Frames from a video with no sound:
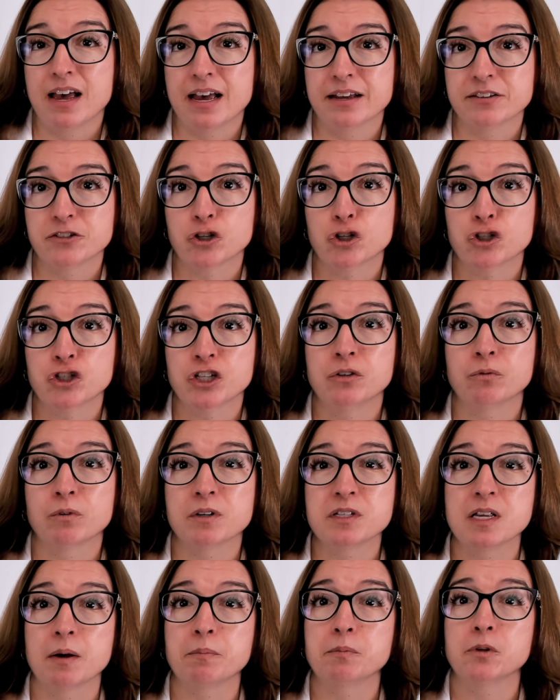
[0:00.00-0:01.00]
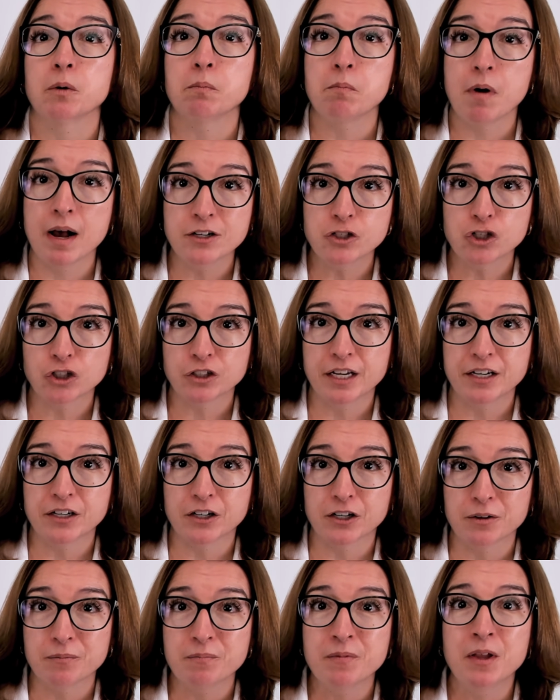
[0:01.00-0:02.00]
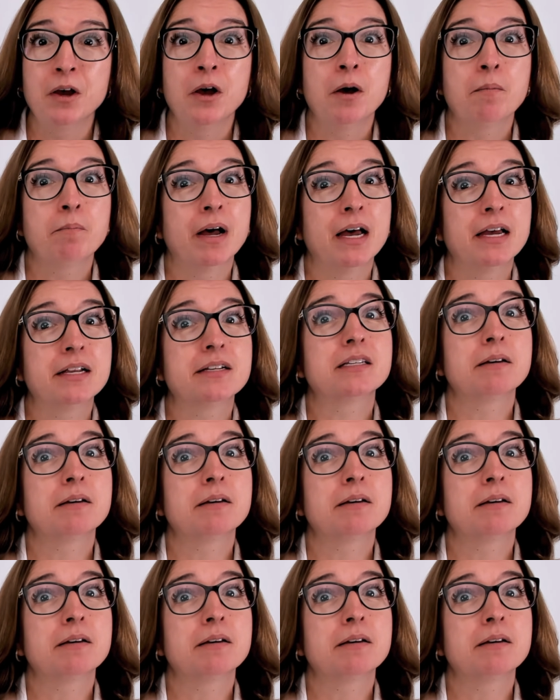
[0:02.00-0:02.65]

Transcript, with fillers: estrogen receptor modulator, but